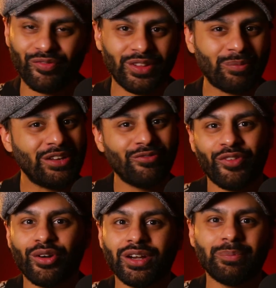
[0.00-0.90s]
they mean
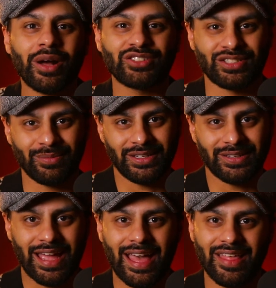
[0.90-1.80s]
very much to
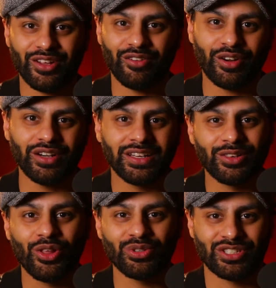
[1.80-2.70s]
me and they're very
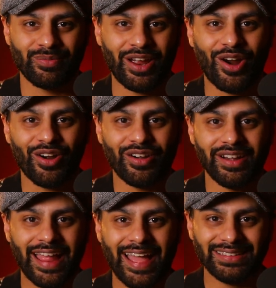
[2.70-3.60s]
close to my
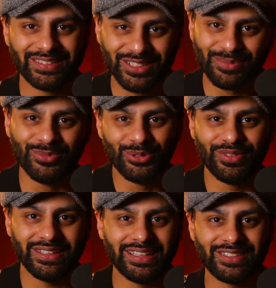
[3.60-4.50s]
heart and this
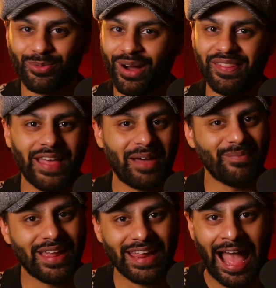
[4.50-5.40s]
movie is one that
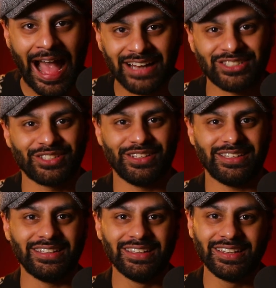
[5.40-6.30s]
may
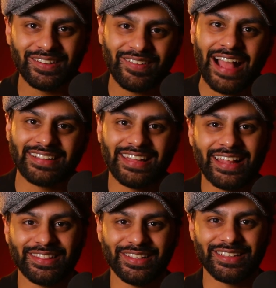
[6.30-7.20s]
actually crack
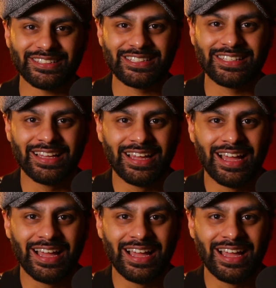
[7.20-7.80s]
that list